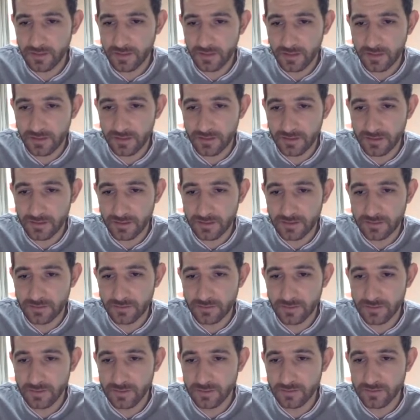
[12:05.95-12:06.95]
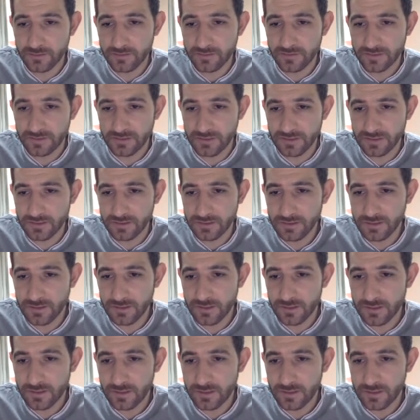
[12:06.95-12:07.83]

and as well to C,